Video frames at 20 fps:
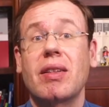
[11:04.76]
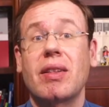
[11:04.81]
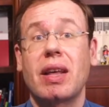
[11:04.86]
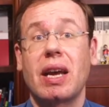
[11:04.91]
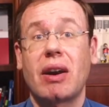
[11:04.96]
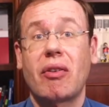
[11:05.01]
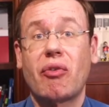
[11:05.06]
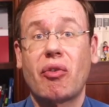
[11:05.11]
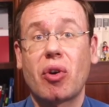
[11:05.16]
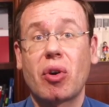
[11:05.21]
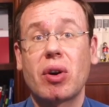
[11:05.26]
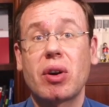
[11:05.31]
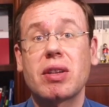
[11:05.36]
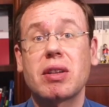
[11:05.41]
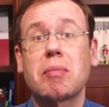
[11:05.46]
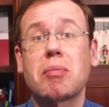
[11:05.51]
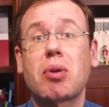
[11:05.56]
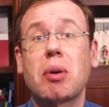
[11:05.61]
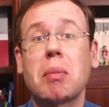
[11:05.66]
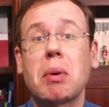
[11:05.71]
Therefore,
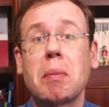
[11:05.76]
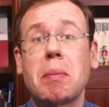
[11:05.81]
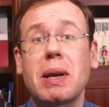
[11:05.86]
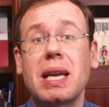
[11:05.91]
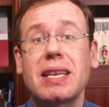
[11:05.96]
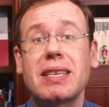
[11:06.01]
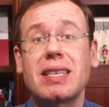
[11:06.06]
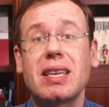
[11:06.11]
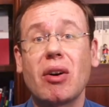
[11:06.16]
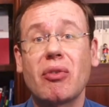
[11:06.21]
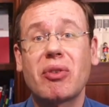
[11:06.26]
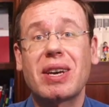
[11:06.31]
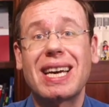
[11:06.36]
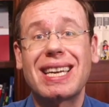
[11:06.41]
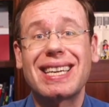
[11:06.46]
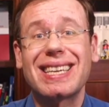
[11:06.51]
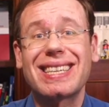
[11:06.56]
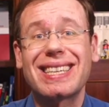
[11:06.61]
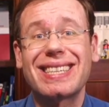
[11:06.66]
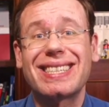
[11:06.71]
the probability of
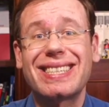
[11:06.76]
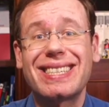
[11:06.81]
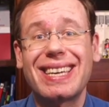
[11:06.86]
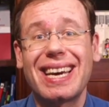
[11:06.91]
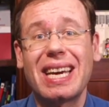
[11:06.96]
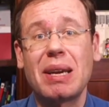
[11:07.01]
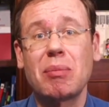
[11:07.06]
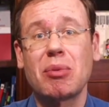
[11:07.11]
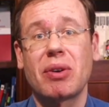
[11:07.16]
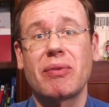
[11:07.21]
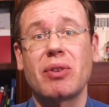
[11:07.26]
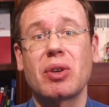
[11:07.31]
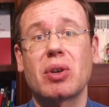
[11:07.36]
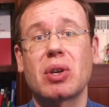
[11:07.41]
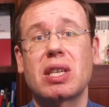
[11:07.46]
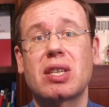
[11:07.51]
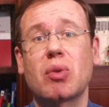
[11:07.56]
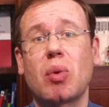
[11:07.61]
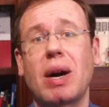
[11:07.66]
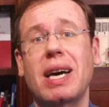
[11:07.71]
getting the same
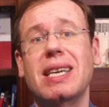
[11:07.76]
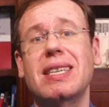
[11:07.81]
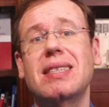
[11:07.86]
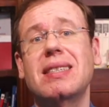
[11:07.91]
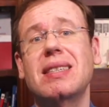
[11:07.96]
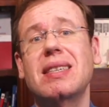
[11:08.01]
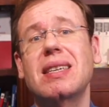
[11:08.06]
reviewer twice